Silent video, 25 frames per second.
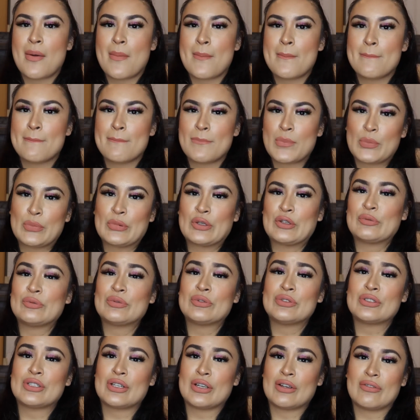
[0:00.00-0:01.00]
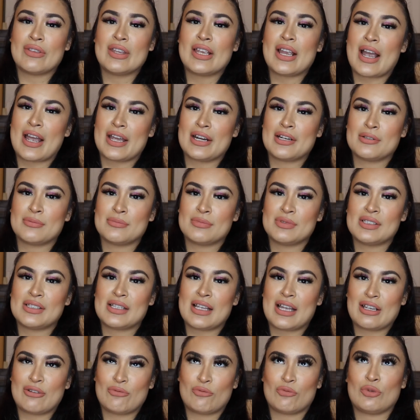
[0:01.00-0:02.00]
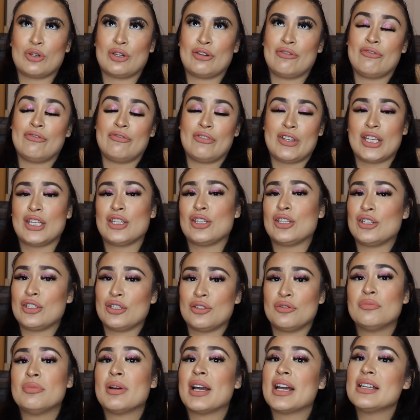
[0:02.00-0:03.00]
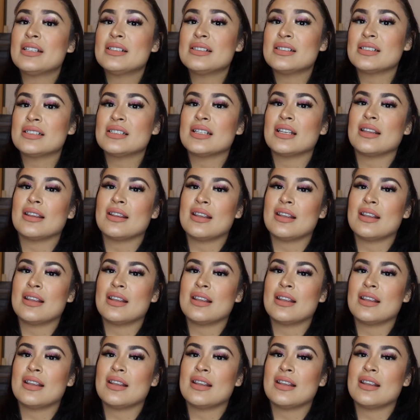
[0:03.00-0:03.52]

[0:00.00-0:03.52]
most of the items that would fit you best,